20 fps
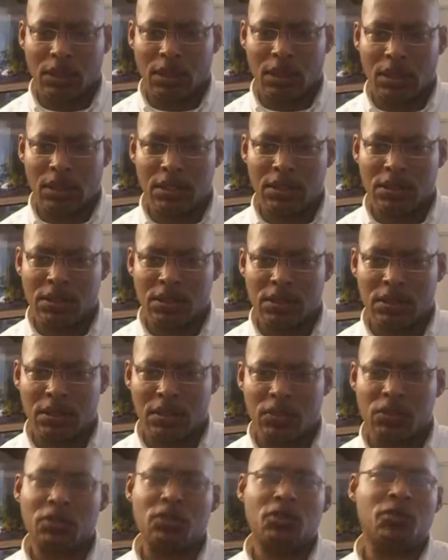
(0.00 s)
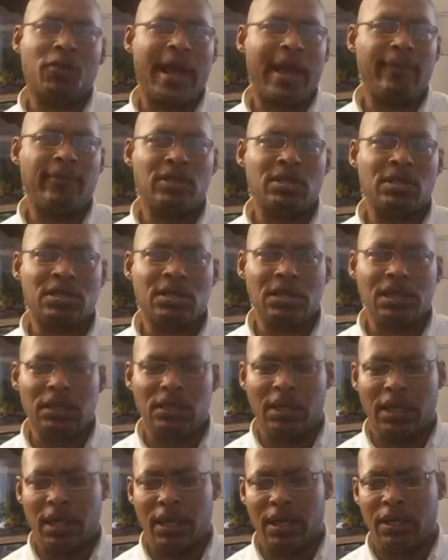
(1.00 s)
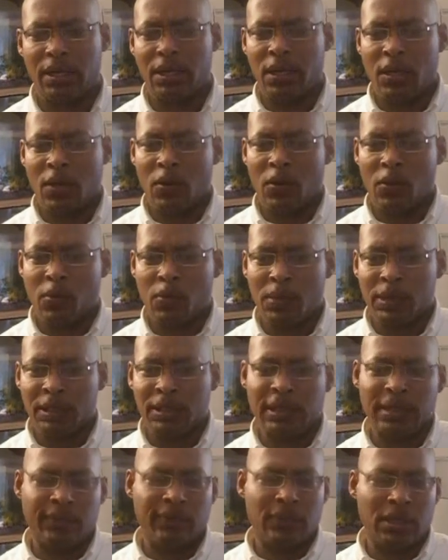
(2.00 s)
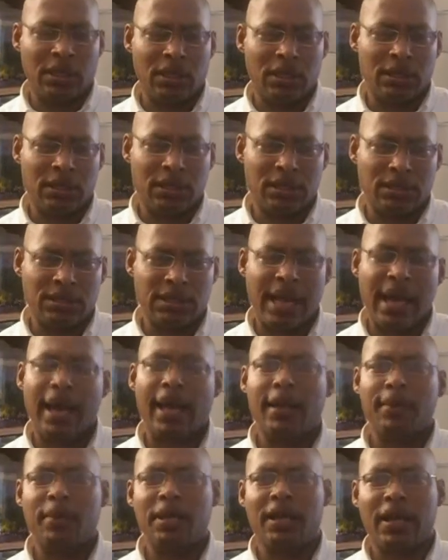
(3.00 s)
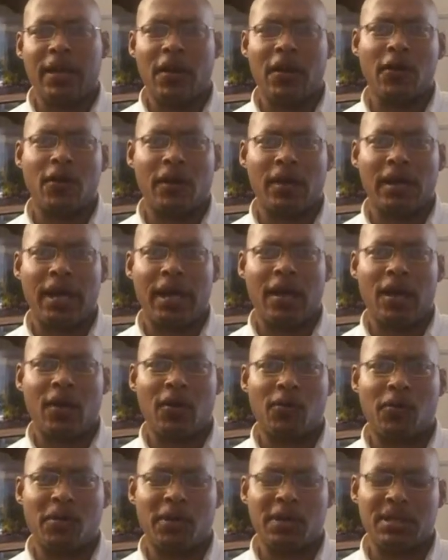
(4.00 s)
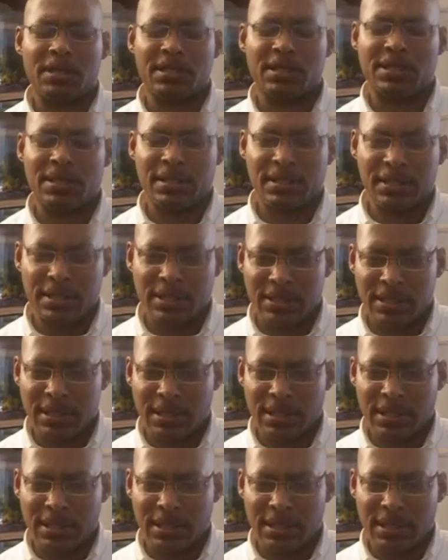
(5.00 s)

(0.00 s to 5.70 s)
It's a travesty that we live in a time and era now where it's